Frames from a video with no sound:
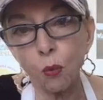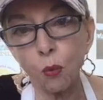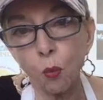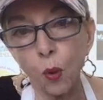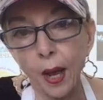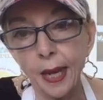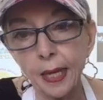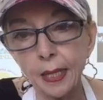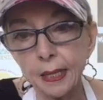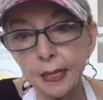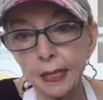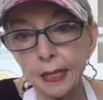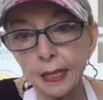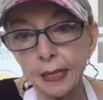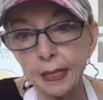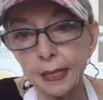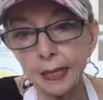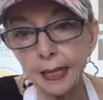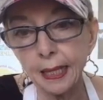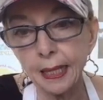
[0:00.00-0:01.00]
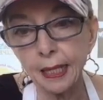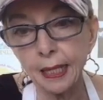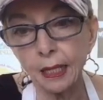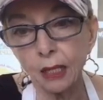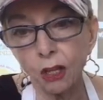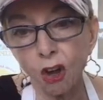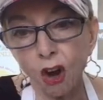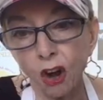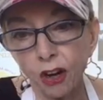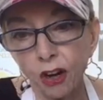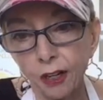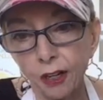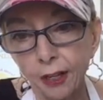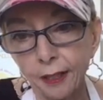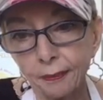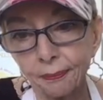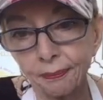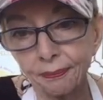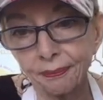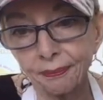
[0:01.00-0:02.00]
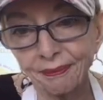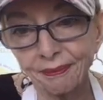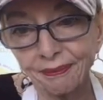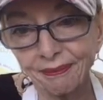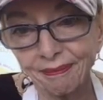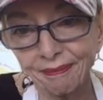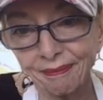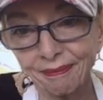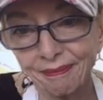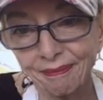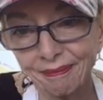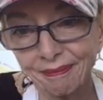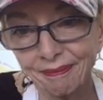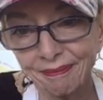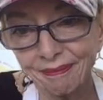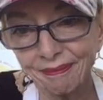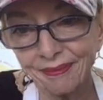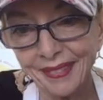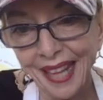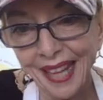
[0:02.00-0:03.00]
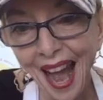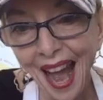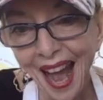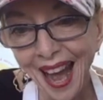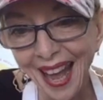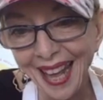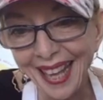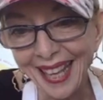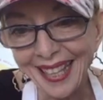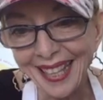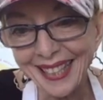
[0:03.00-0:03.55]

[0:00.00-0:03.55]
whites in the carton. Hi.